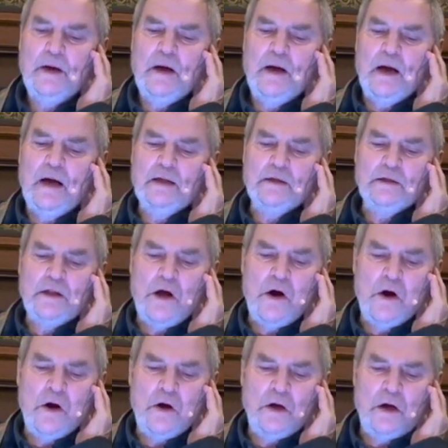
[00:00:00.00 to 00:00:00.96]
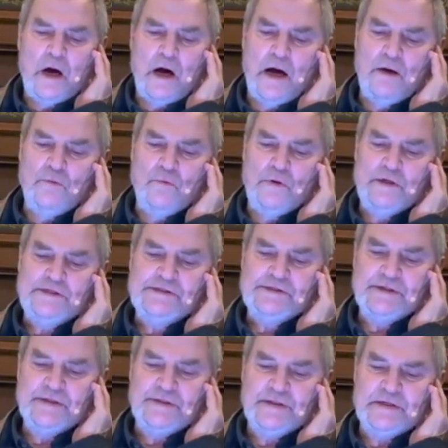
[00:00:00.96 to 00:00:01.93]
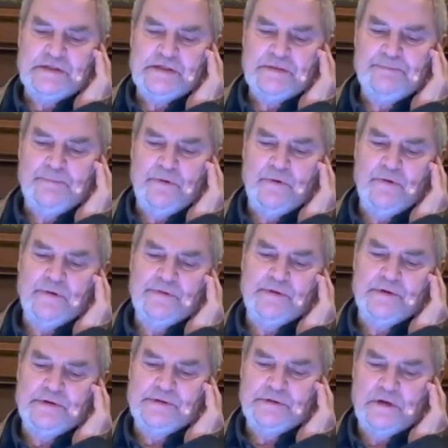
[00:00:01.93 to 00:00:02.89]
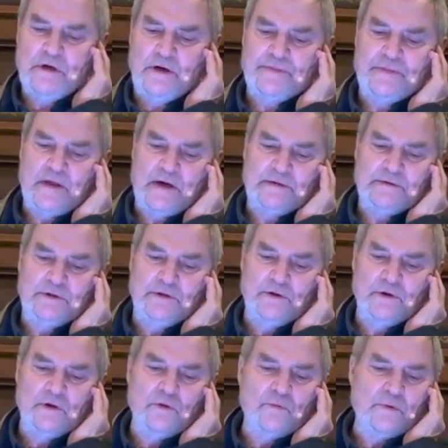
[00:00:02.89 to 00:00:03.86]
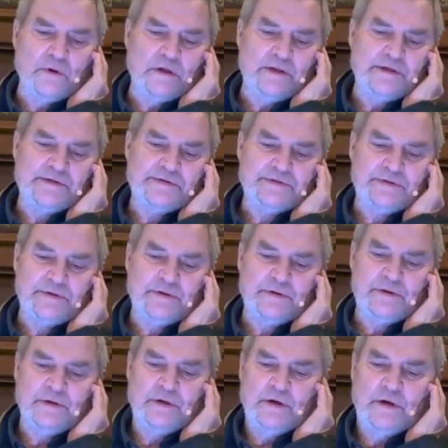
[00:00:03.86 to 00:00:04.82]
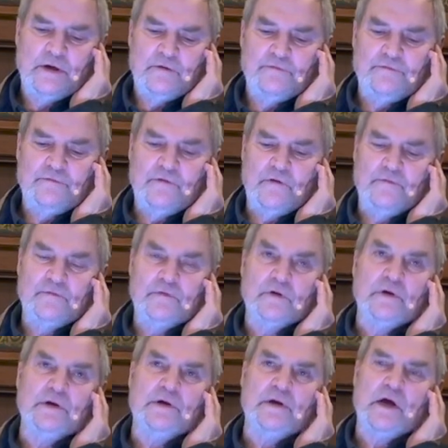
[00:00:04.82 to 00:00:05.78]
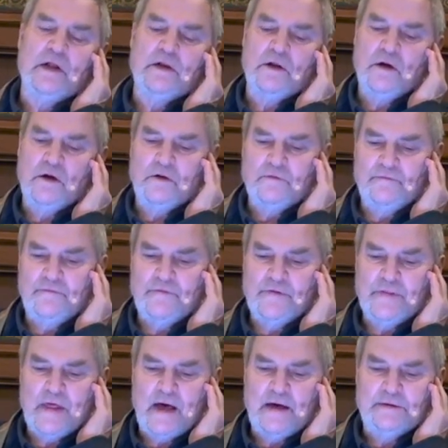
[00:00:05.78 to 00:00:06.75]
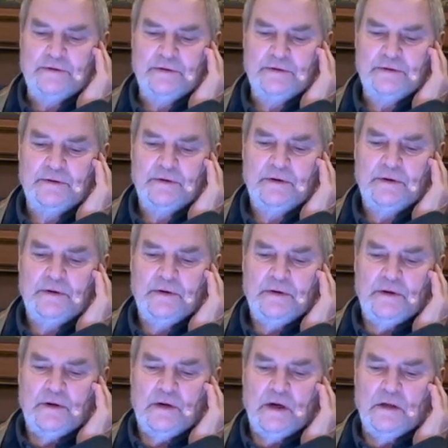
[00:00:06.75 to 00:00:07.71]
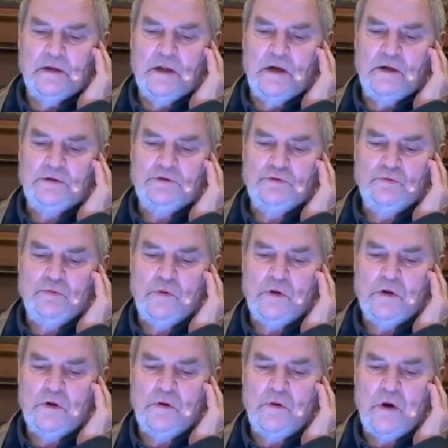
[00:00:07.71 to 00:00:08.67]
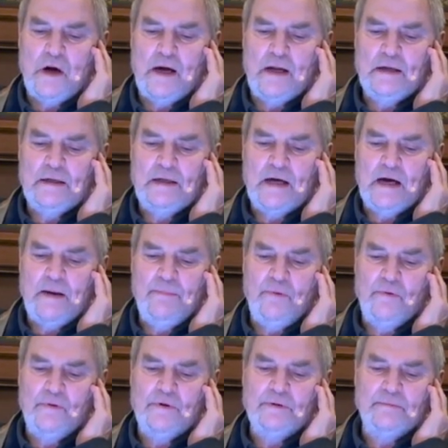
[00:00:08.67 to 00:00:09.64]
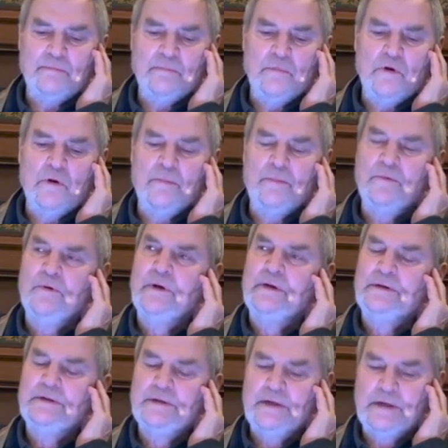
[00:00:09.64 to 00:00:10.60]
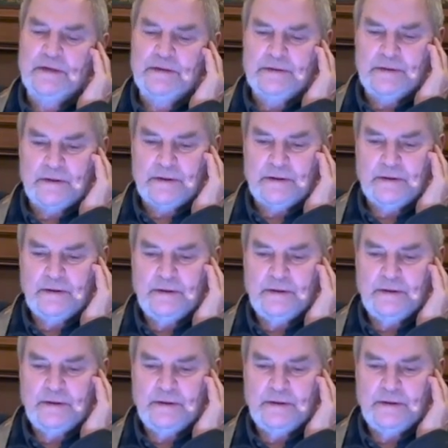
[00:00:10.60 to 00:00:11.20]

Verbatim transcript: I wish that the spirit that has got that girl release her. Fervently, I long for that. I long to walk quietly upward, murmuring together,